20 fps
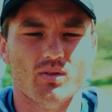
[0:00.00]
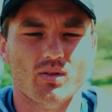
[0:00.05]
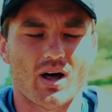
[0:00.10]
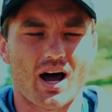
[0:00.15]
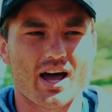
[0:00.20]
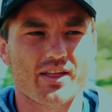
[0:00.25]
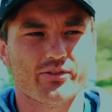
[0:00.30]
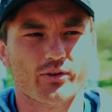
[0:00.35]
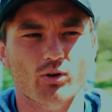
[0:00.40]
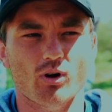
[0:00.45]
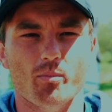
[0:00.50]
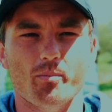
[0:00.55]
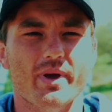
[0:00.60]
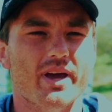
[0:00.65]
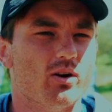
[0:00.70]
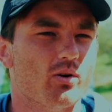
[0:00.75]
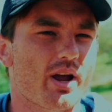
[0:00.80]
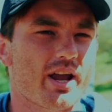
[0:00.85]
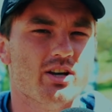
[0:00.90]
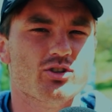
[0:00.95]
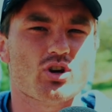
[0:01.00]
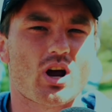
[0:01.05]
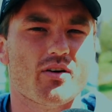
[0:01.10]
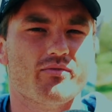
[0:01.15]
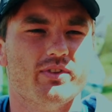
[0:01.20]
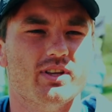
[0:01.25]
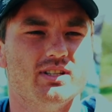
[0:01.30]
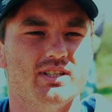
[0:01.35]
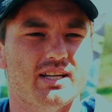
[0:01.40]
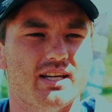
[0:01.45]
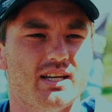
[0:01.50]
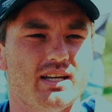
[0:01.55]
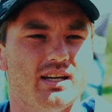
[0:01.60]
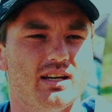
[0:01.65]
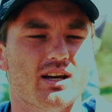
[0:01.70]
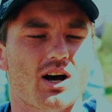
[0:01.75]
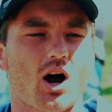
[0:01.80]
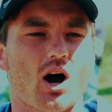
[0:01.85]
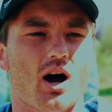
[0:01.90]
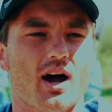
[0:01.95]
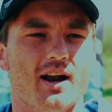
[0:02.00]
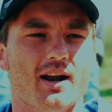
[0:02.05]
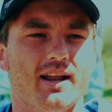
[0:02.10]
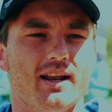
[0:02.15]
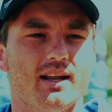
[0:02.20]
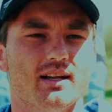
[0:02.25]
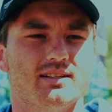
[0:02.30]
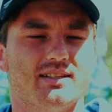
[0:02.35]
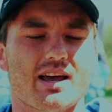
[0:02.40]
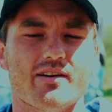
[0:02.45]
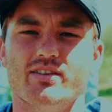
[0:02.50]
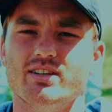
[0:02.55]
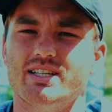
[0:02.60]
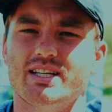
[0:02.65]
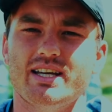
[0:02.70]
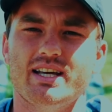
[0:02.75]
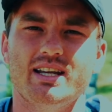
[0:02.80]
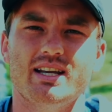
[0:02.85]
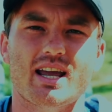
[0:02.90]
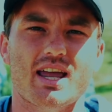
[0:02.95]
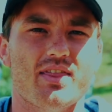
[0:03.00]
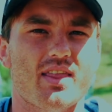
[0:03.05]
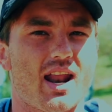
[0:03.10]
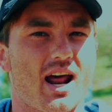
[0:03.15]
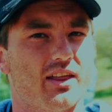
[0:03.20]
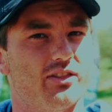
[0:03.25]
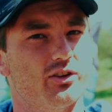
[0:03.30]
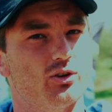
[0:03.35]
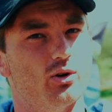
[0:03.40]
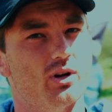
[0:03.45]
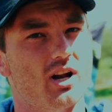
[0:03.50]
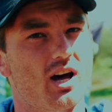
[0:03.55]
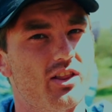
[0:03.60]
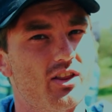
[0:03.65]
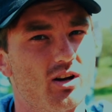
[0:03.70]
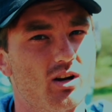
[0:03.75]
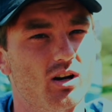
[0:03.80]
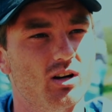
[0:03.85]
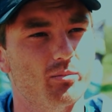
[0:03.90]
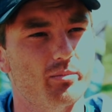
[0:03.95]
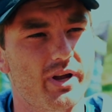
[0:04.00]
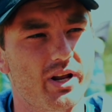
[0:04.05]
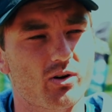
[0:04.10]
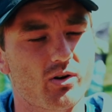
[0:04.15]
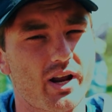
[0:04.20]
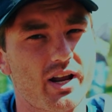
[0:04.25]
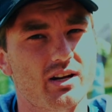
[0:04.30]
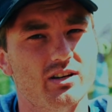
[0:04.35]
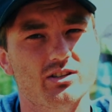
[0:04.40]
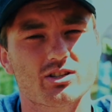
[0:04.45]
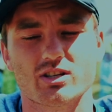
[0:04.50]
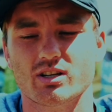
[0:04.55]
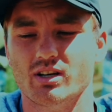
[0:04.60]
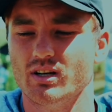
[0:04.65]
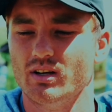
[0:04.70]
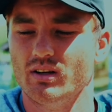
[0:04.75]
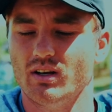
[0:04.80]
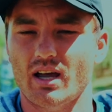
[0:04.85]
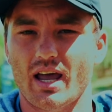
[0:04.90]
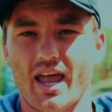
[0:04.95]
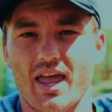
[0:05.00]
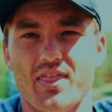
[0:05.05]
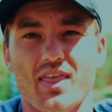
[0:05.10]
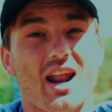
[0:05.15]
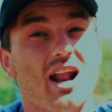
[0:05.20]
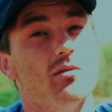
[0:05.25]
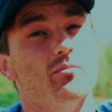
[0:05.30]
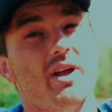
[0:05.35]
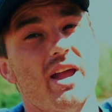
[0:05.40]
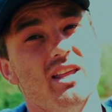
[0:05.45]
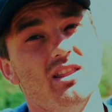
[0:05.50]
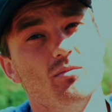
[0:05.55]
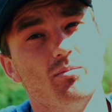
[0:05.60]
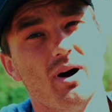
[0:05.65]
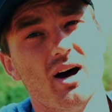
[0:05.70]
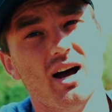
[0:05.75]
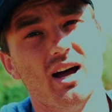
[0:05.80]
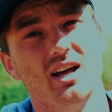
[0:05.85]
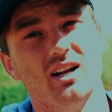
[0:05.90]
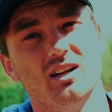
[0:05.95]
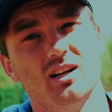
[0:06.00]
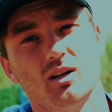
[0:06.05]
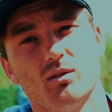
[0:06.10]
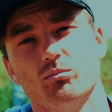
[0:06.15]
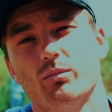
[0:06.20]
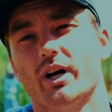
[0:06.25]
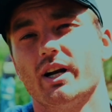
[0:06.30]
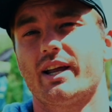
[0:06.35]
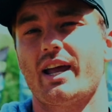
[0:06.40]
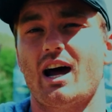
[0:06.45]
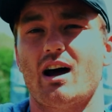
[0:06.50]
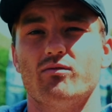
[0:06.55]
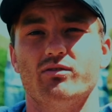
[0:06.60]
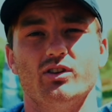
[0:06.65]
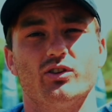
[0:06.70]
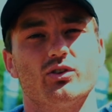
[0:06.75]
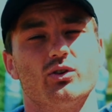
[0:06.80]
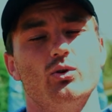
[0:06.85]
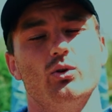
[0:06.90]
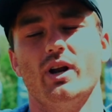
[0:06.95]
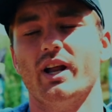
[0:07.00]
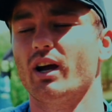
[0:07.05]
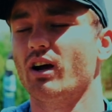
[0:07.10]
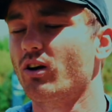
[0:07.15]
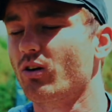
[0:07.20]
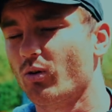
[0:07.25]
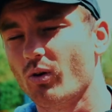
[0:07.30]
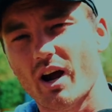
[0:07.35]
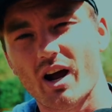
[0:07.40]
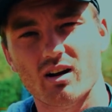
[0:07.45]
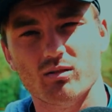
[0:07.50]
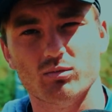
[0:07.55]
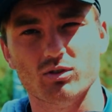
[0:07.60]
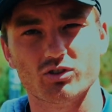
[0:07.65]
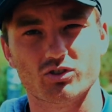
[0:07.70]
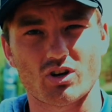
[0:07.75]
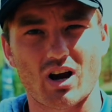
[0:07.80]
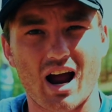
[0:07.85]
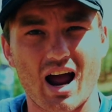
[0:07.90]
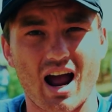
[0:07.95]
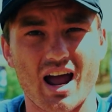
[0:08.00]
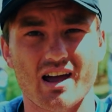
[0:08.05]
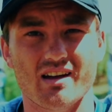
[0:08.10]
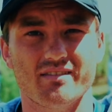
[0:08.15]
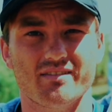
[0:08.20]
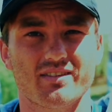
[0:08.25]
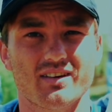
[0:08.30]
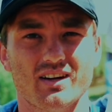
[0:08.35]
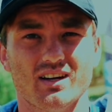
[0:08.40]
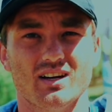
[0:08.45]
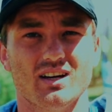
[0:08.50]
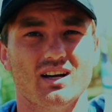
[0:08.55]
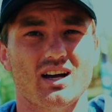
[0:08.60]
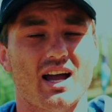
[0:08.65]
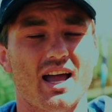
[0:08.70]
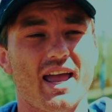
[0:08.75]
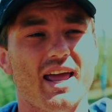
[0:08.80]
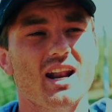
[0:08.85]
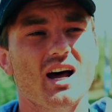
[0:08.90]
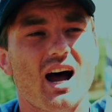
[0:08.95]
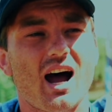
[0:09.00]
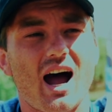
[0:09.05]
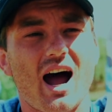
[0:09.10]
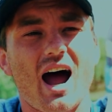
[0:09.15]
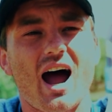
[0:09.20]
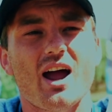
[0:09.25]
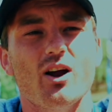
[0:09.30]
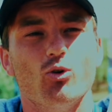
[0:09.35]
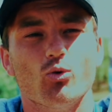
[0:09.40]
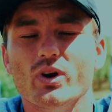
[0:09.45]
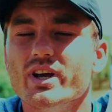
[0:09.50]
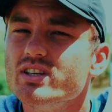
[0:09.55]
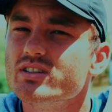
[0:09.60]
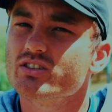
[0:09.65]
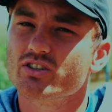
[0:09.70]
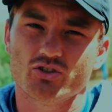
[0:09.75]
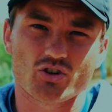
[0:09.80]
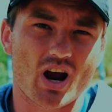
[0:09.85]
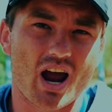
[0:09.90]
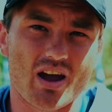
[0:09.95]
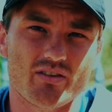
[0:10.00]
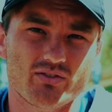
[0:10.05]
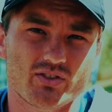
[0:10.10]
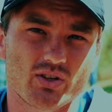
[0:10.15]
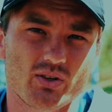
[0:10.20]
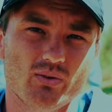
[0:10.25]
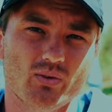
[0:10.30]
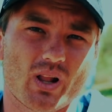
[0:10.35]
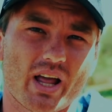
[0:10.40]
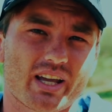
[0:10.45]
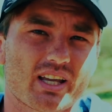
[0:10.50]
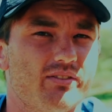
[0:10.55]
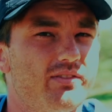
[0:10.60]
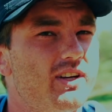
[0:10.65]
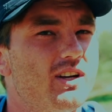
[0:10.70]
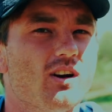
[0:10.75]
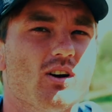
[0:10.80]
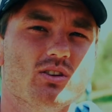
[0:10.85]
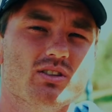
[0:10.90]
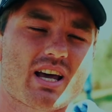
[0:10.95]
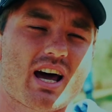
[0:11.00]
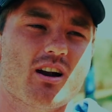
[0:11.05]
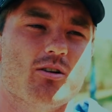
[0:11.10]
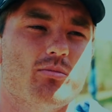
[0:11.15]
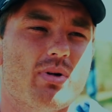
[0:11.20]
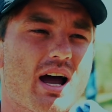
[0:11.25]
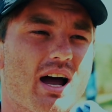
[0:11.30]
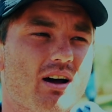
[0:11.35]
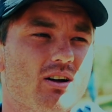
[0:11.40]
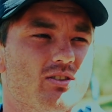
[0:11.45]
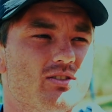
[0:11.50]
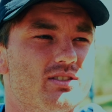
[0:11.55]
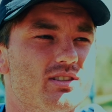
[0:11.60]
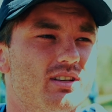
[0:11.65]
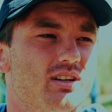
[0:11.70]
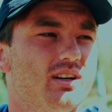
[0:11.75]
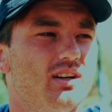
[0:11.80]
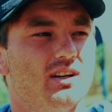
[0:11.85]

I threw a mid-range off the tee on 17, and then I threw another mid-range, and then I made the putt. But Calvin threw an incredible drive. Yeah. And a high risk drive too. Like, if he goes out of bounds,